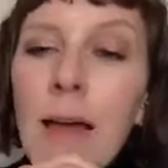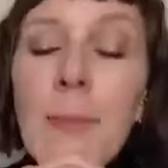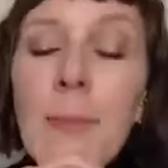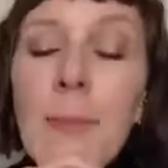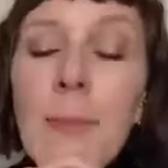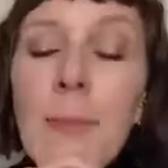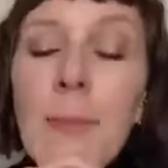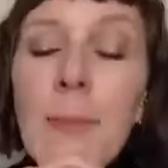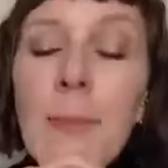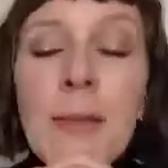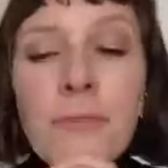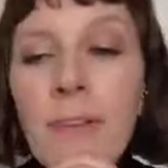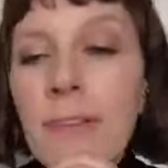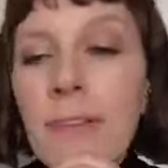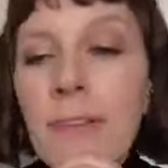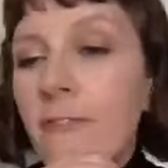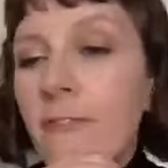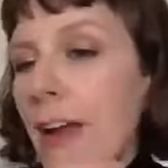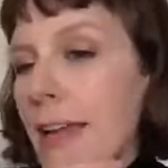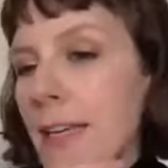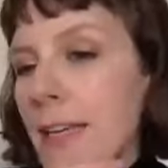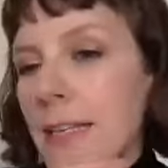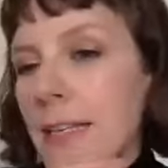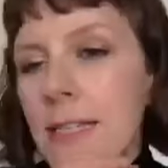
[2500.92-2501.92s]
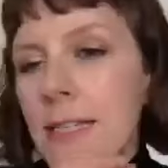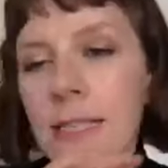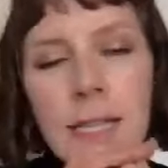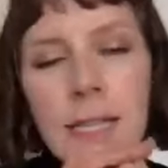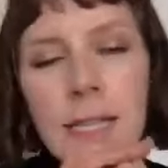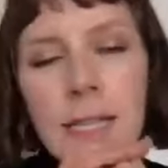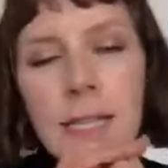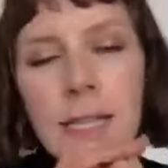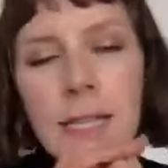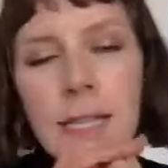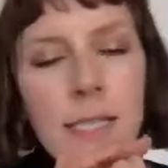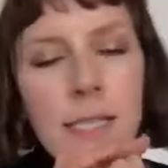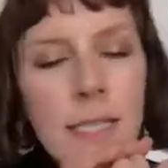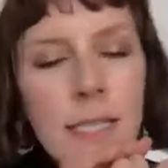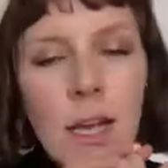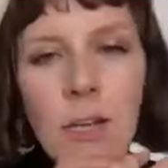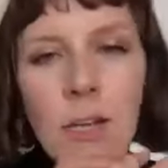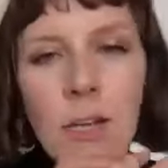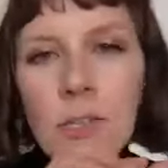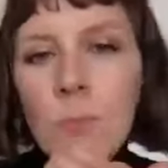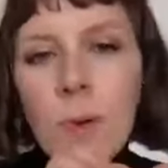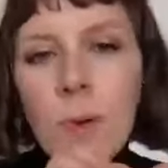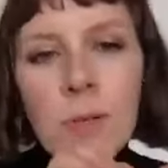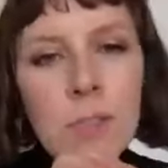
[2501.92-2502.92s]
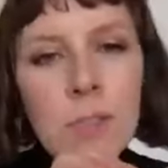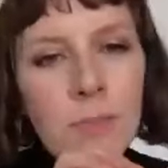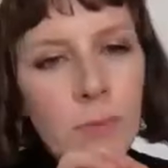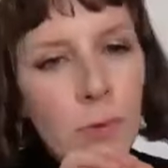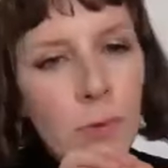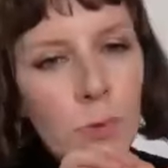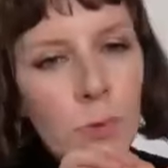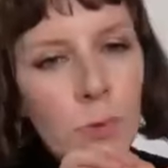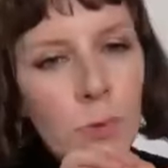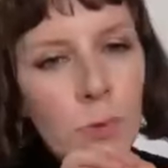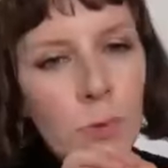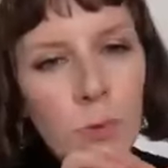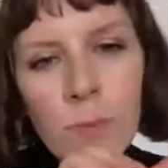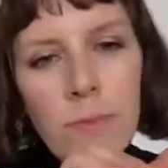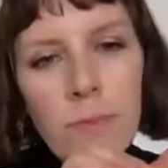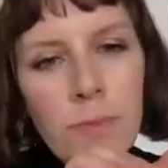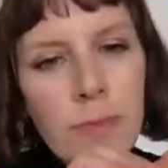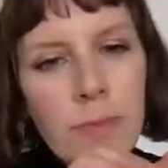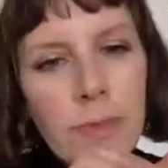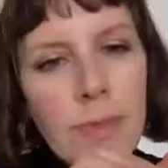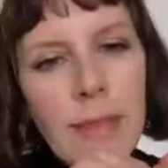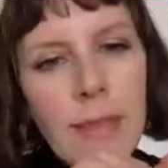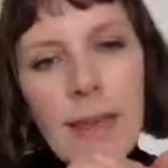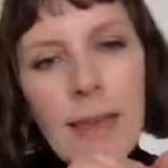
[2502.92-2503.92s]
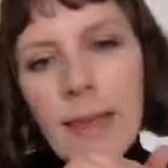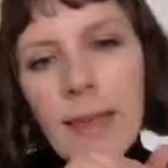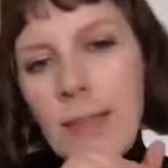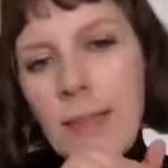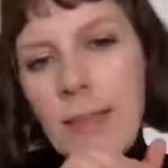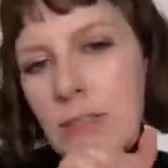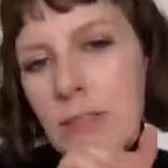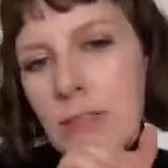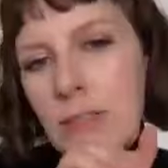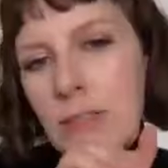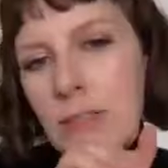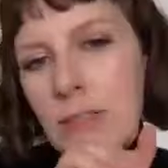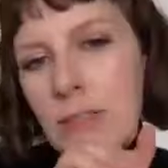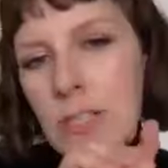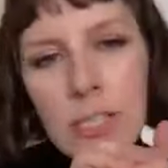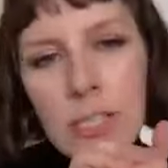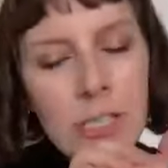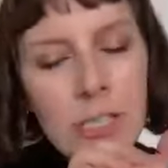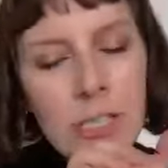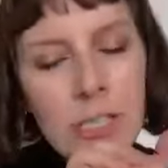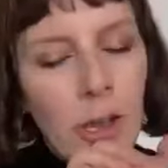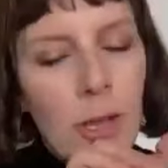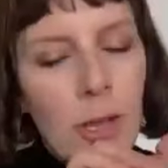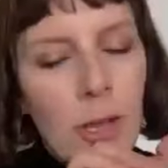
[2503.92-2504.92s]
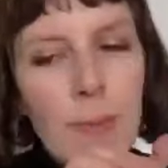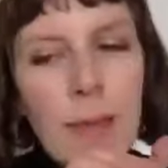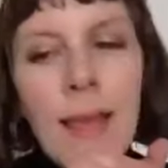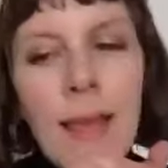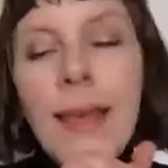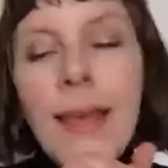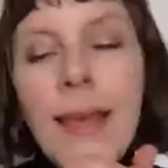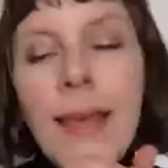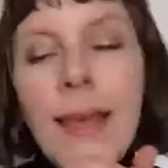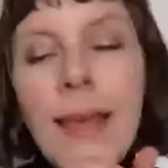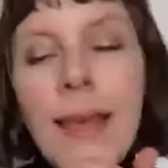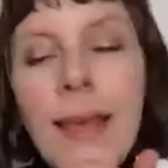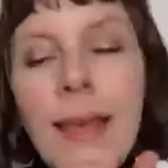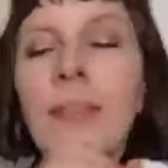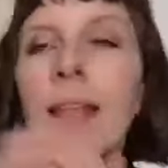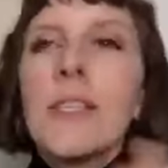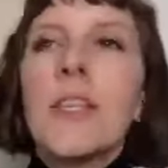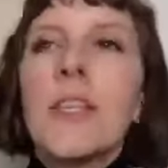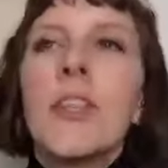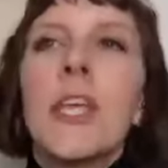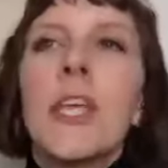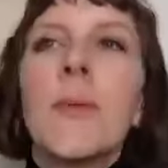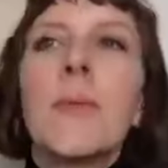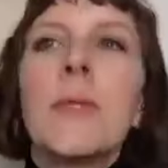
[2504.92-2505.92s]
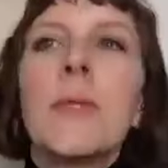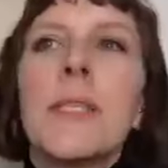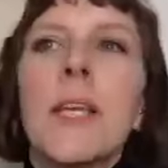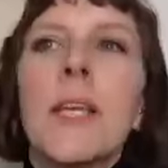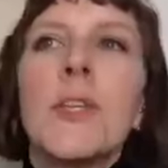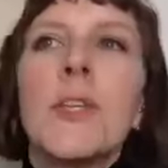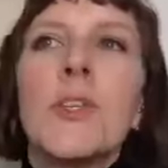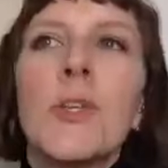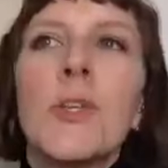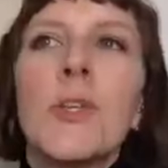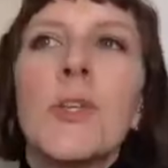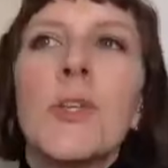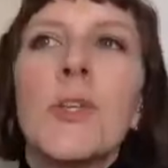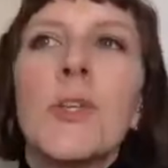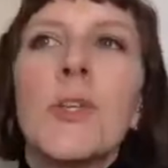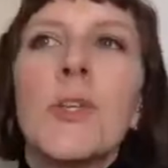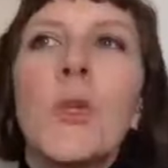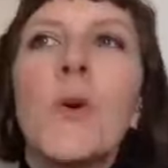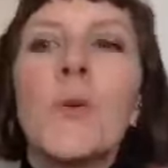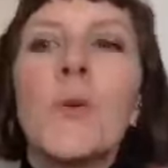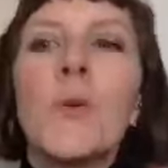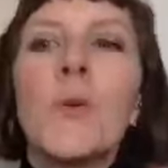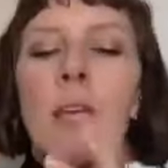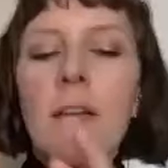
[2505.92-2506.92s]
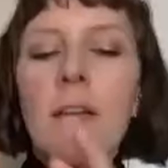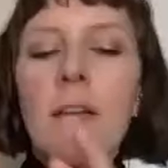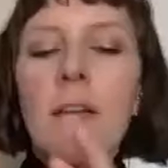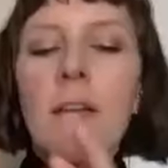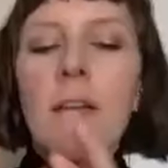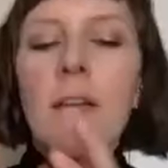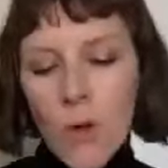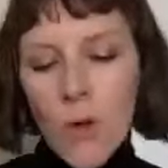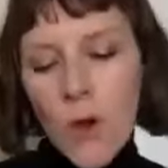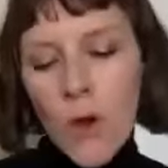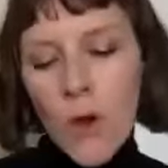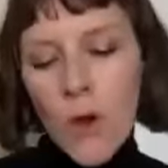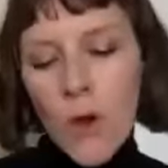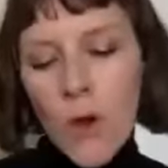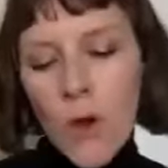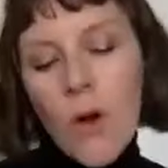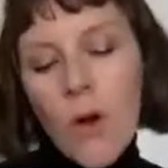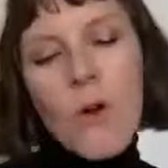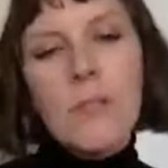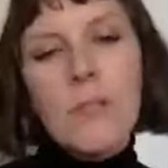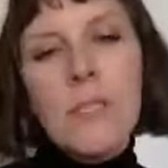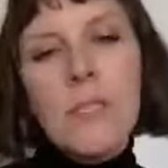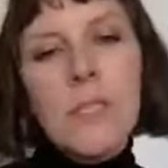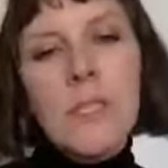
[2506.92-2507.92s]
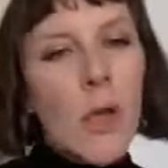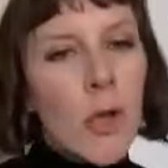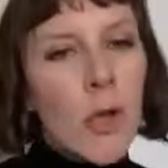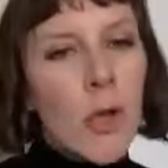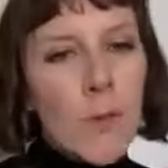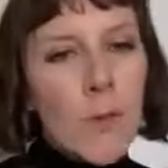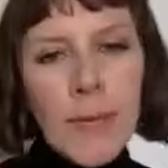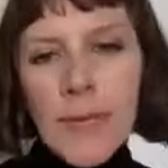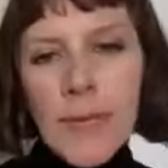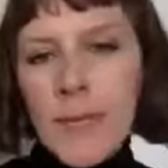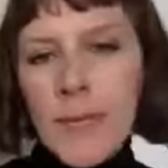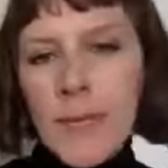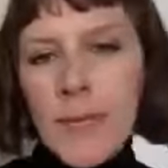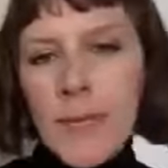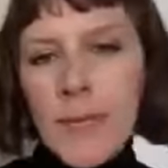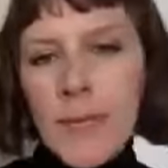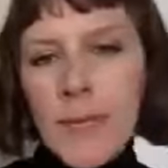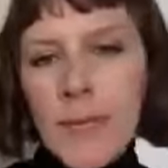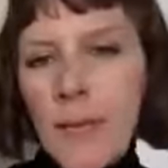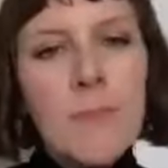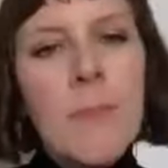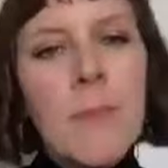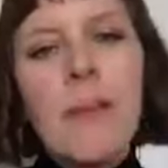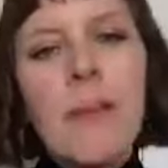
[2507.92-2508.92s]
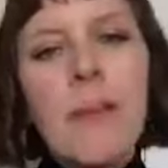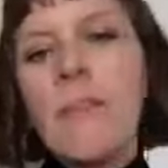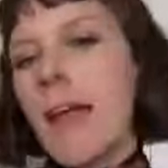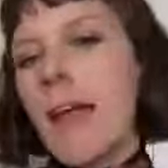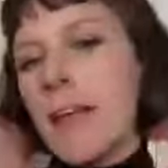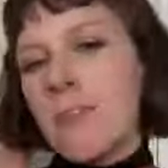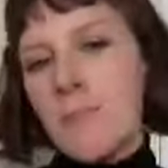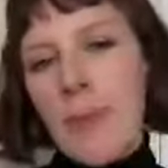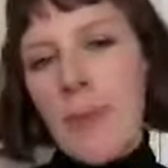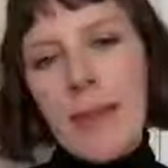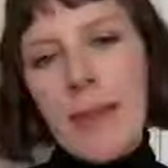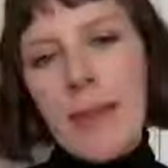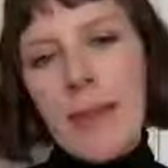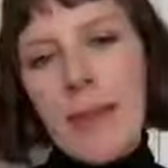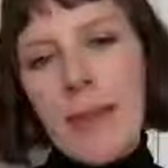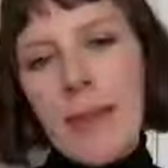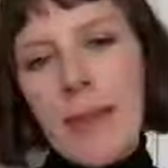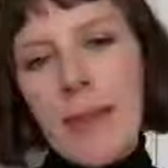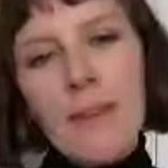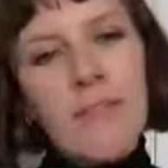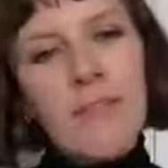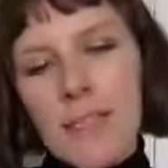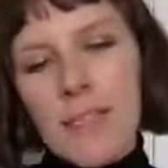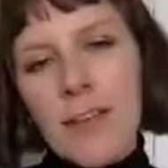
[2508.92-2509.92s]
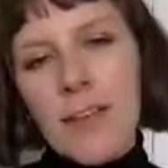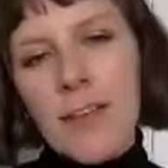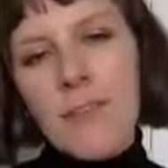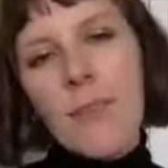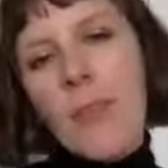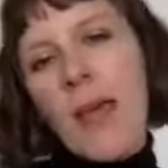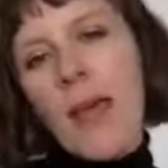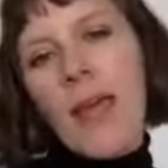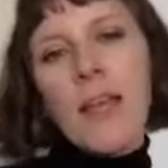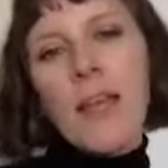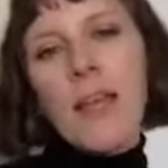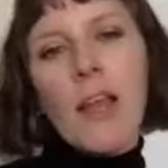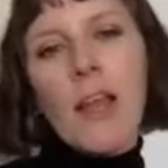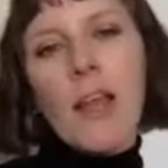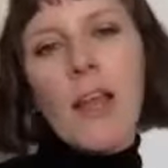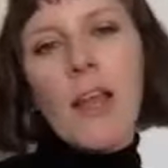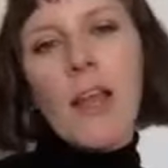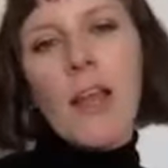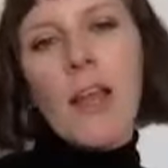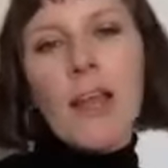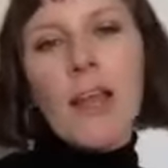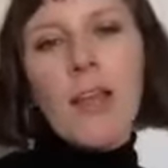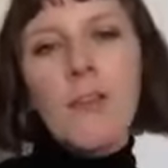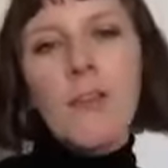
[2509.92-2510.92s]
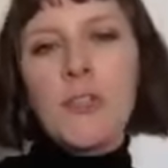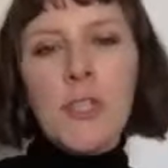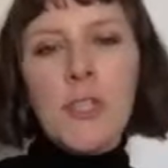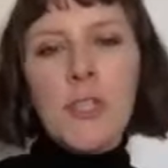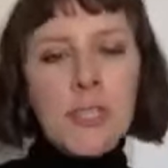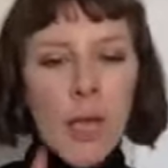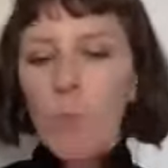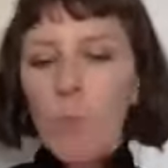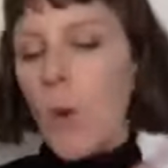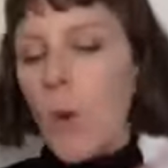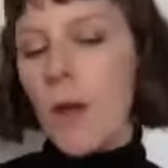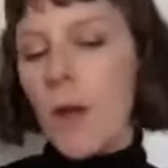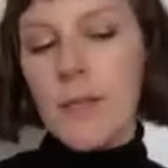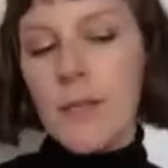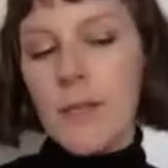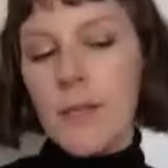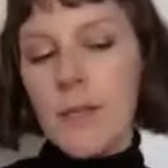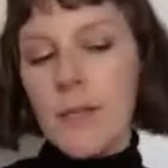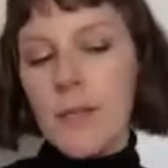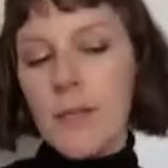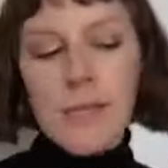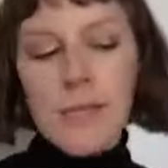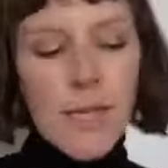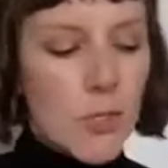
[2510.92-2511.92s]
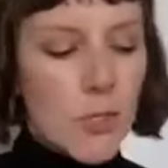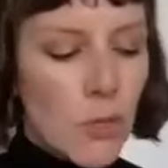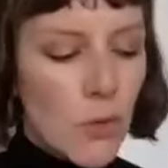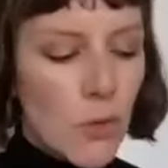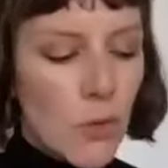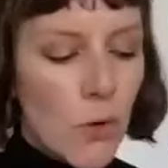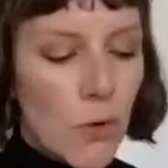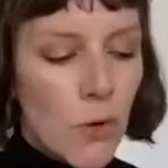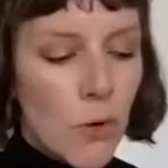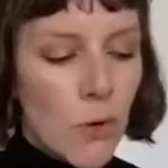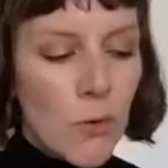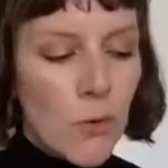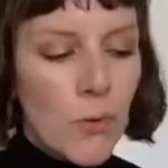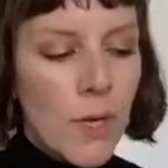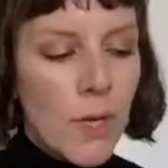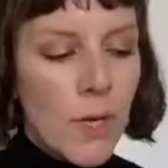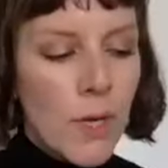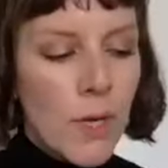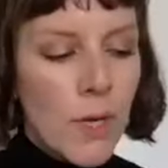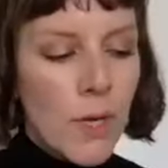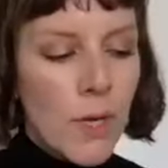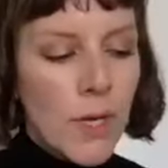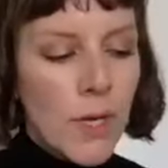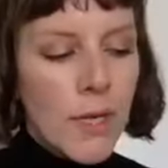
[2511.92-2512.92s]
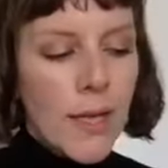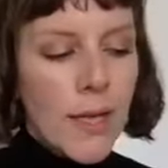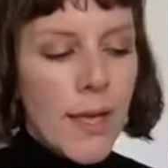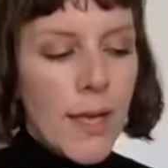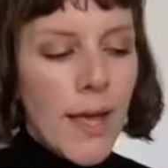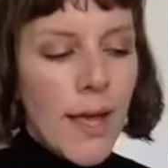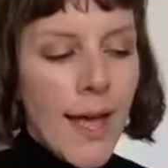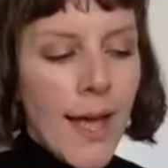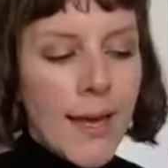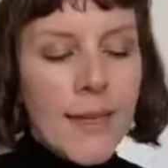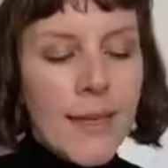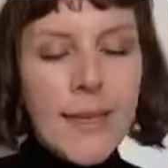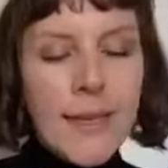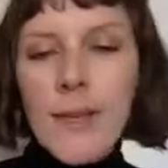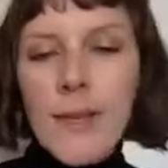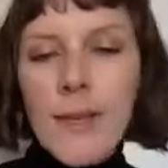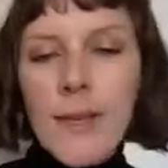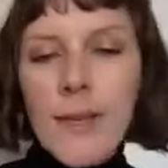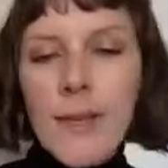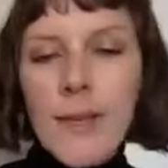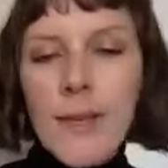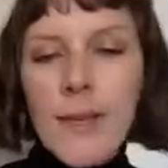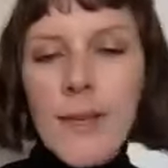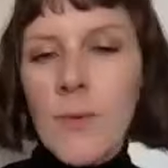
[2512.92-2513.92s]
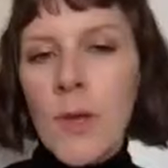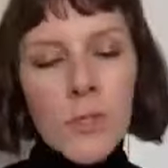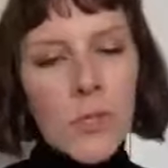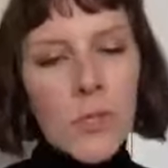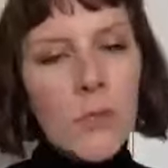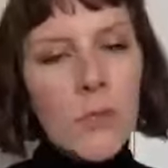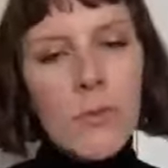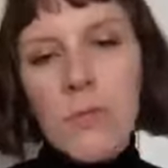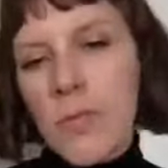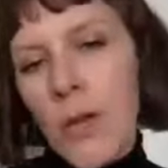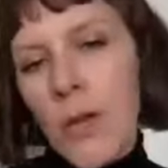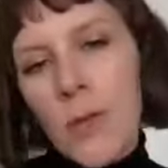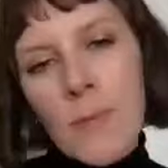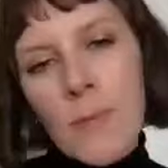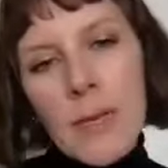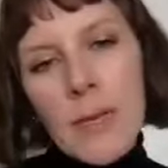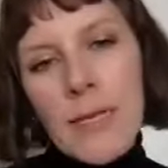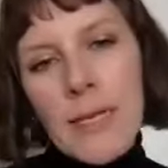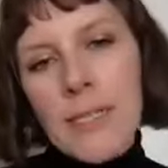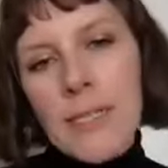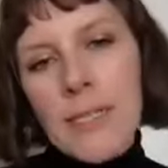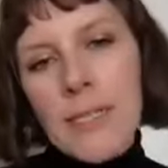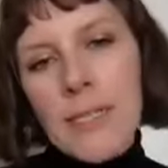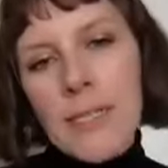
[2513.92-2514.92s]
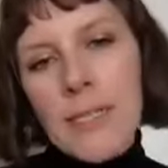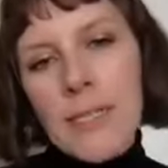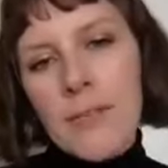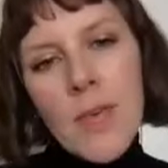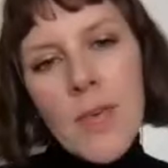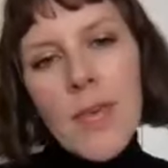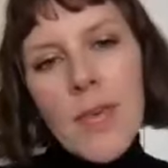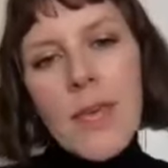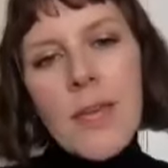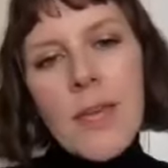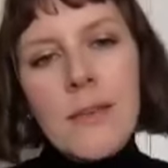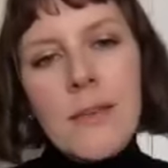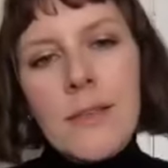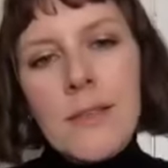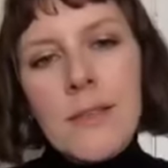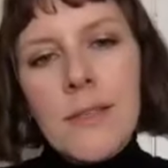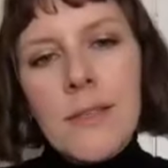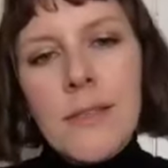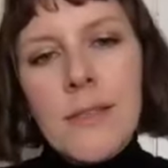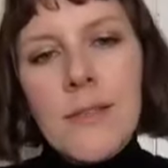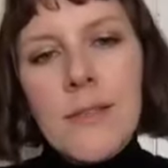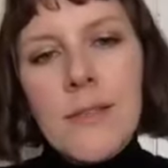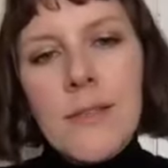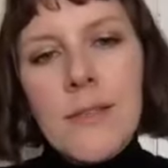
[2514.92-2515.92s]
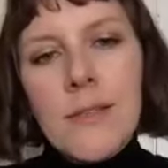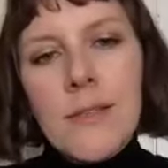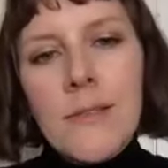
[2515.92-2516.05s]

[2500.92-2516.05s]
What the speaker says: I mean, the frankincense is such a wonderful thing. There's just so many, and that's the thing with essential oils. They've all got so many, like a myriad of benefits, haven't they? Like you just get one essential oil, and it will do so many different things.